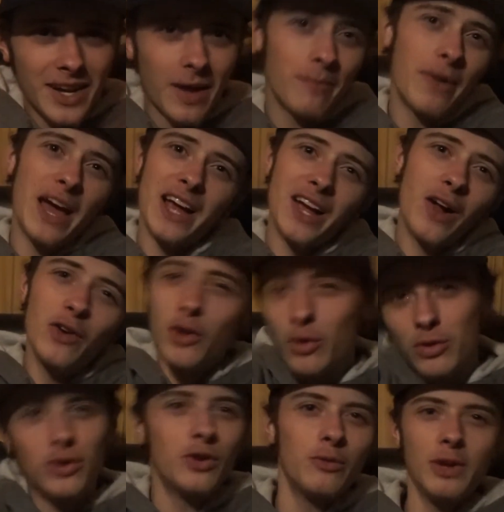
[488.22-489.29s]
I'm back on
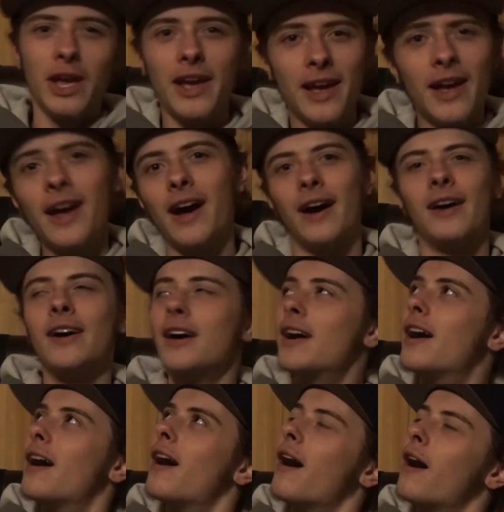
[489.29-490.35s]
YouTube. Yeah.
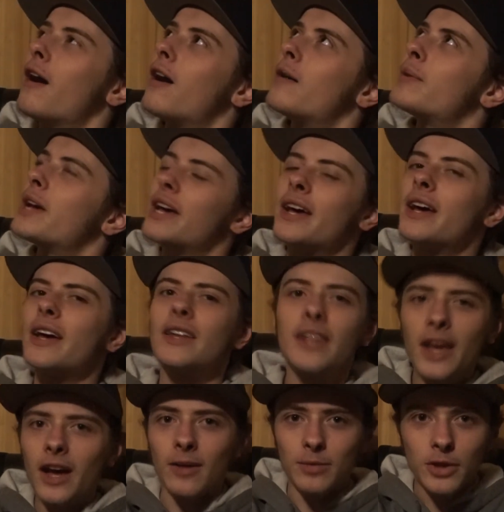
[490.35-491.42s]
And
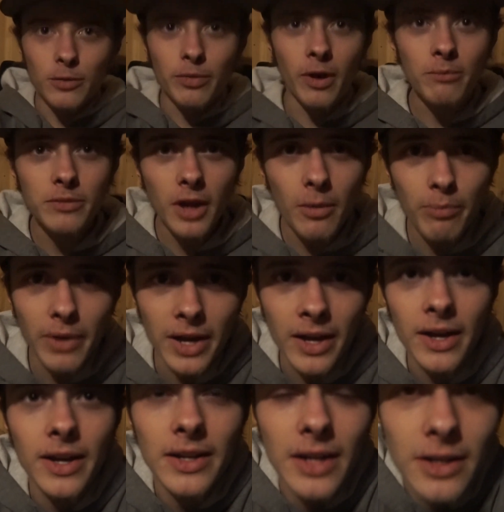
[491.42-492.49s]
yeah, I'm so pumped up,
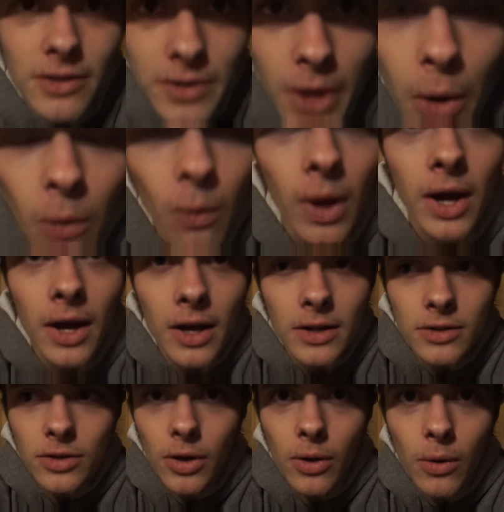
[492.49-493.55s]
and let's go.
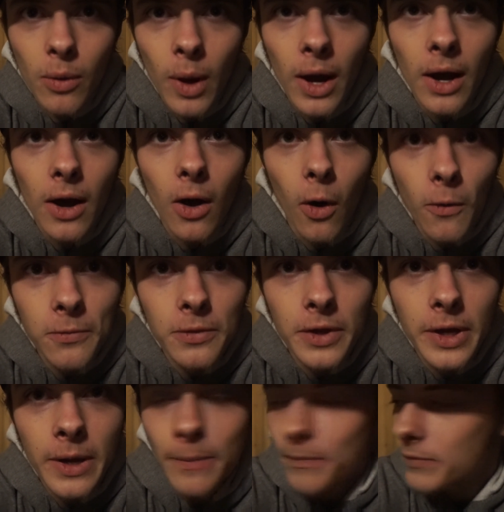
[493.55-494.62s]
So
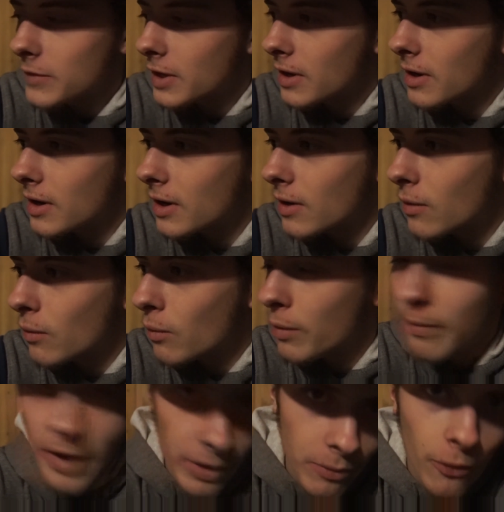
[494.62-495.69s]
hopefully we
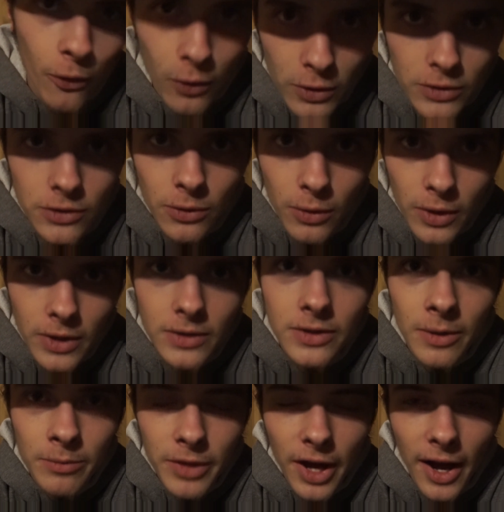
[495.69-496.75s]
make more stories
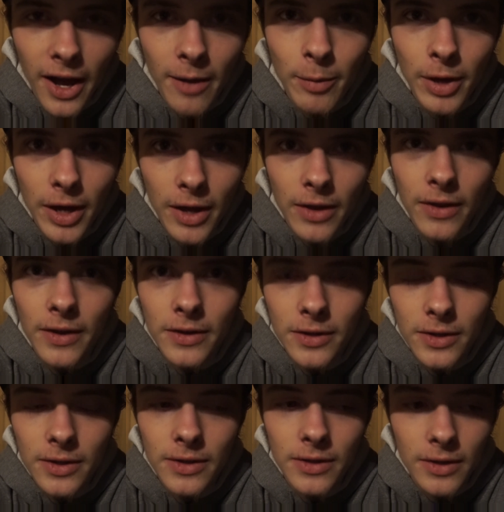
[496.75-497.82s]
sometime
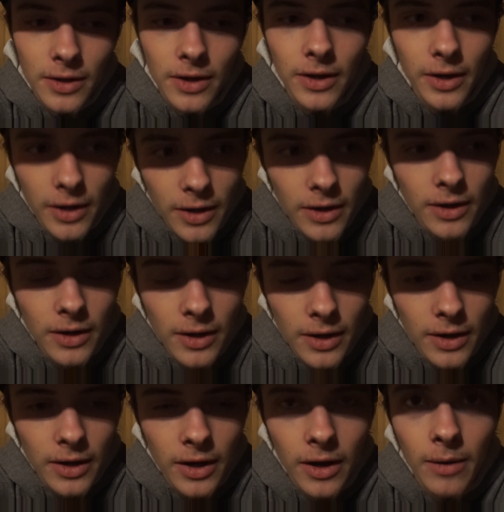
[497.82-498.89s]
this year,
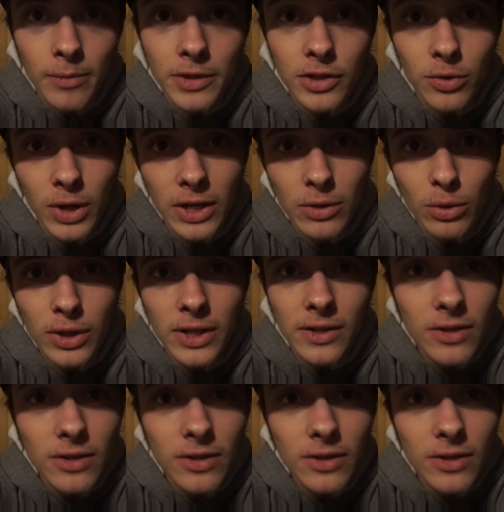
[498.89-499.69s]
2020.